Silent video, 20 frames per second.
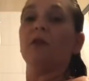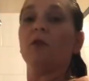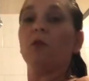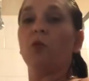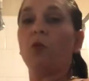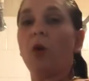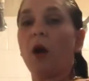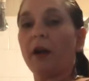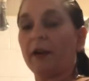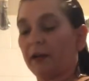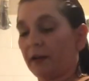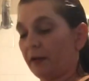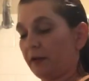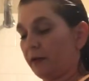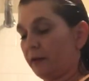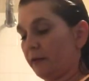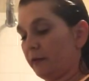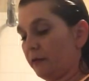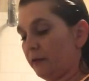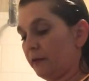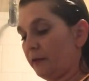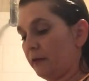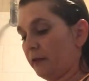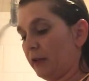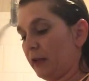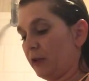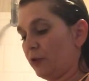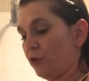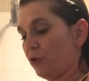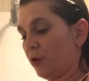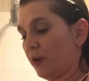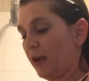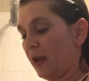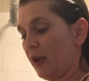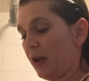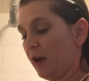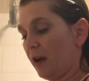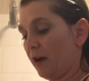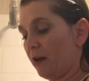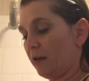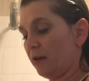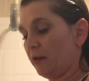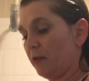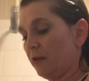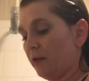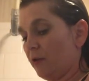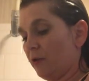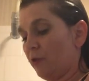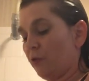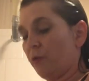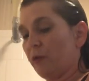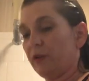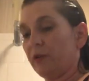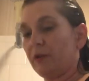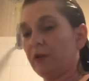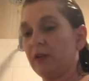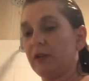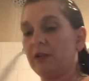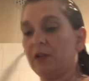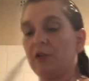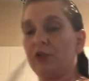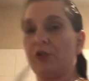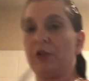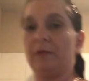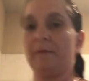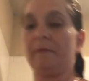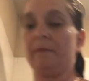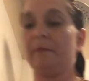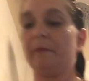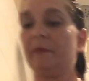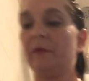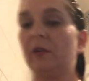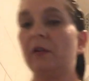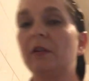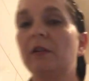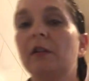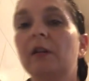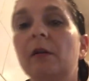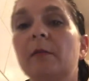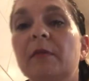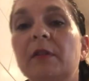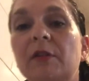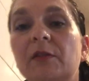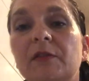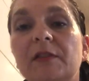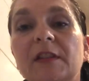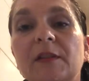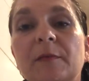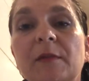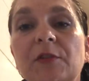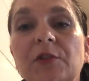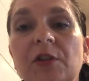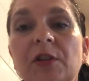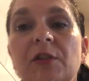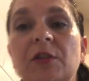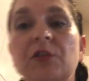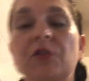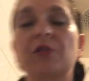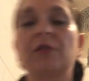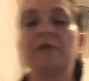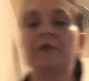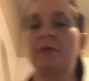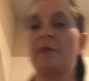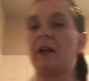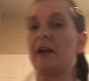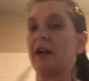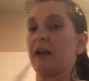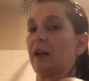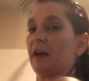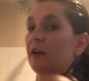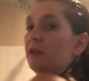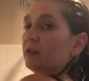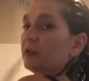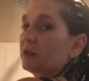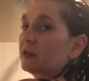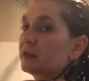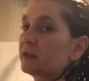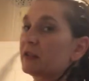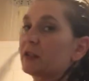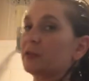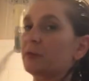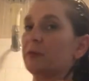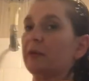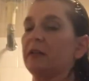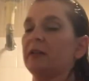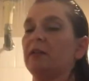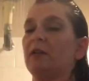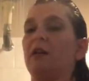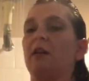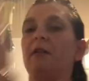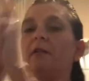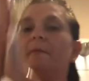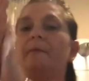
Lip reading: water in your hair when you condition. I'm going to use this much conditioner for my hair. You can see it's pretty long.